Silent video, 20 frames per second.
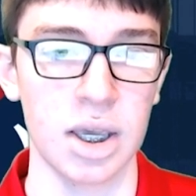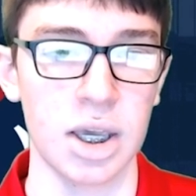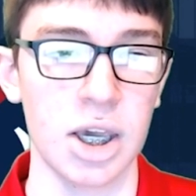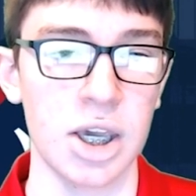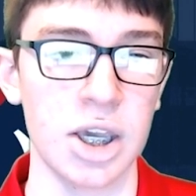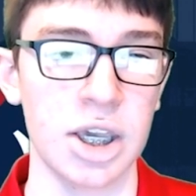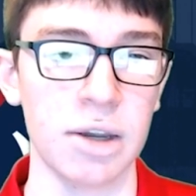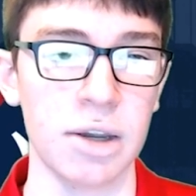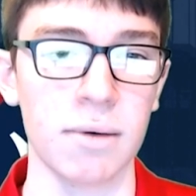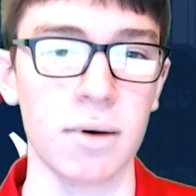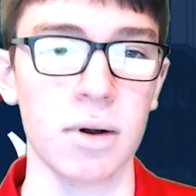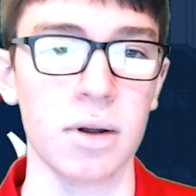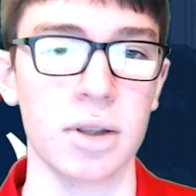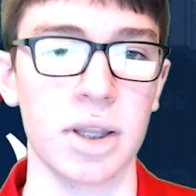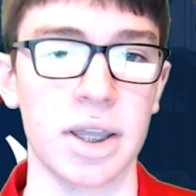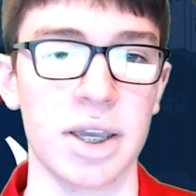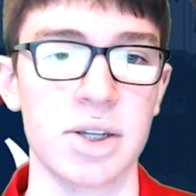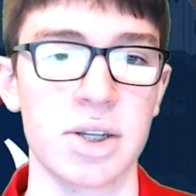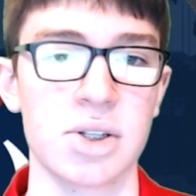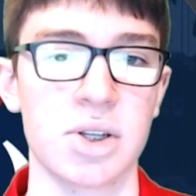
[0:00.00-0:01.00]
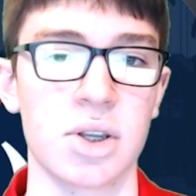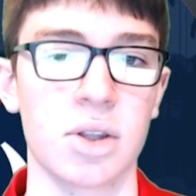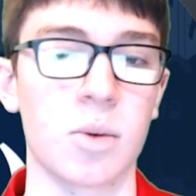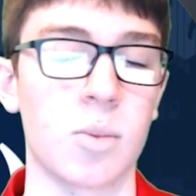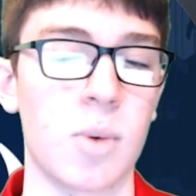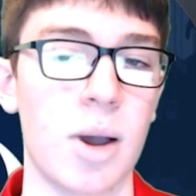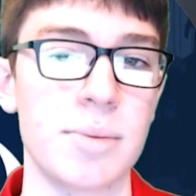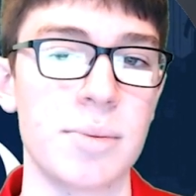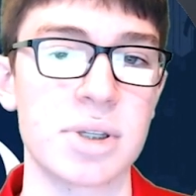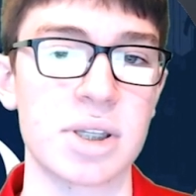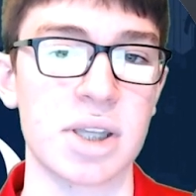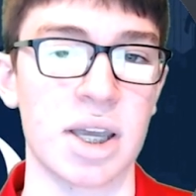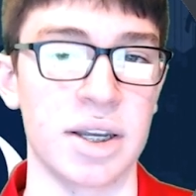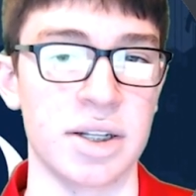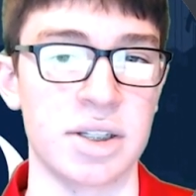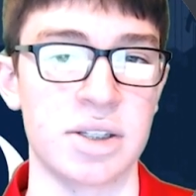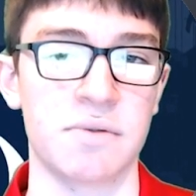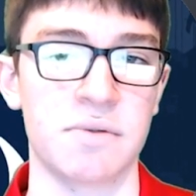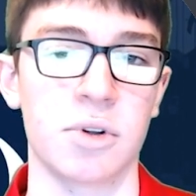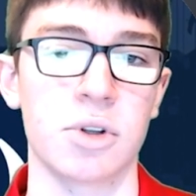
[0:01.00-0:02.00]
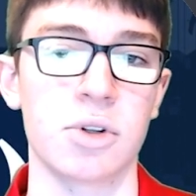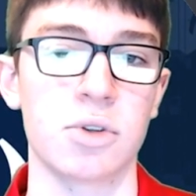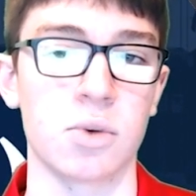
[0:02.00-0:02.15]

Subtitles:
Here are links to the websites for the